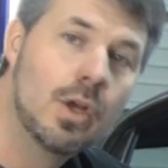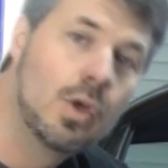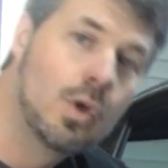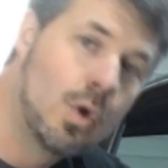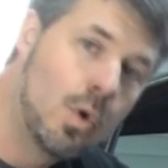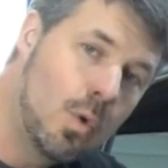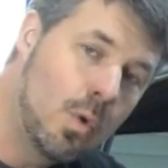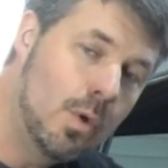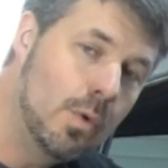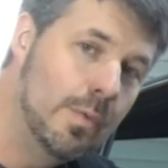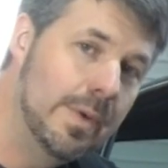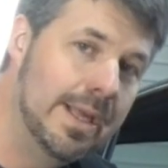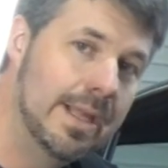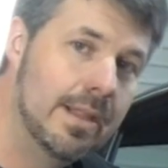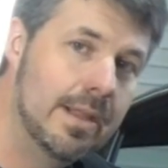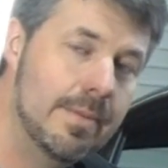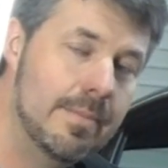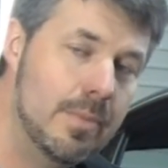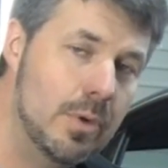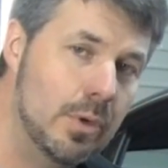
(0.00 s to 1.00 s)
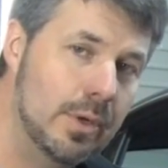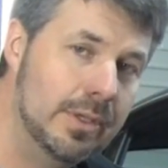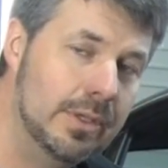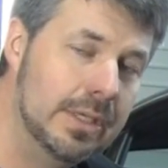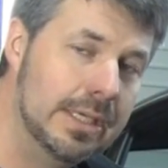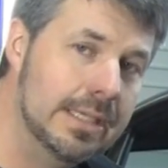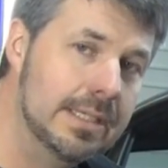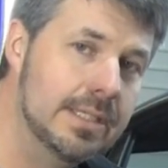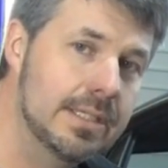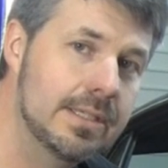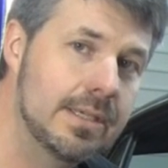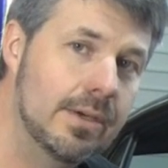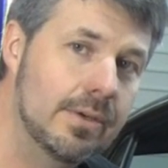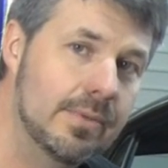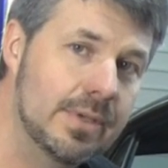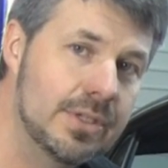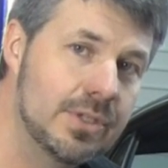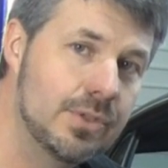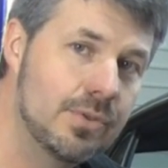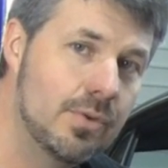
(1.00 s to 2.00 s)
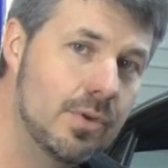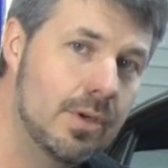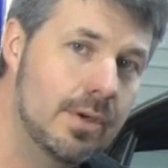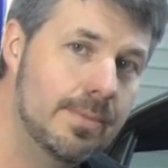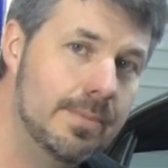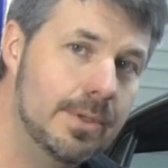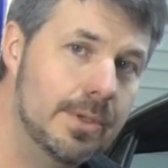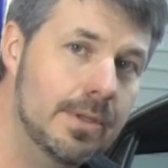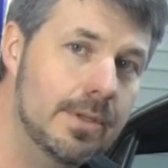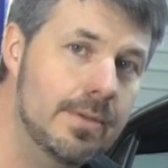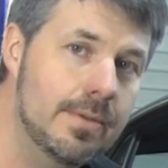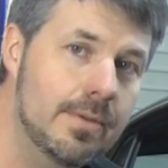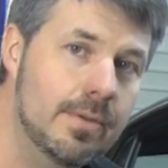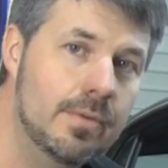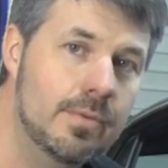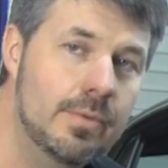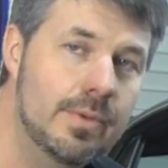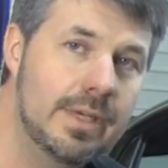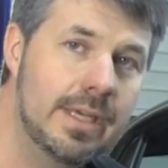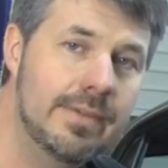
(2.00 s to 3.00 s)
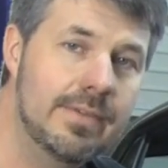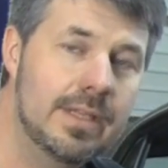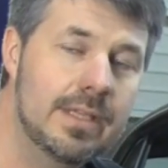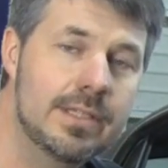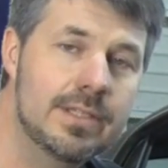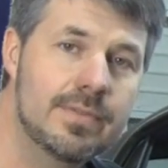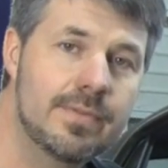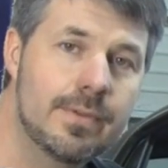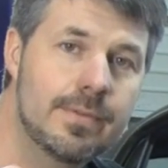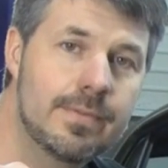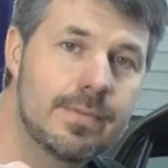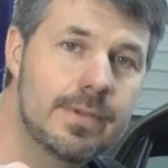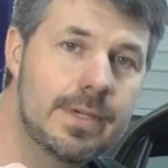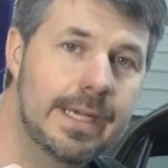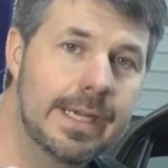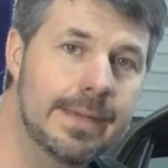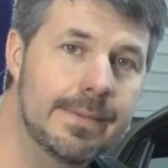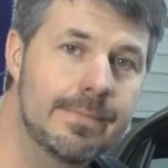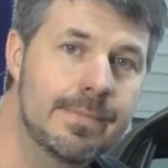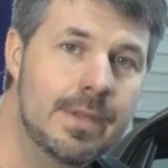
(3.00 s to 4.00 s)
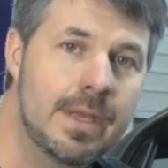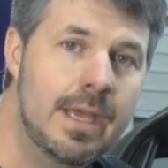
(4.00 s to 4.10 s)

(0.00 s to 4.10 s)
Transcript: core wheel lip moldings that are restorable, we'll give you these for free.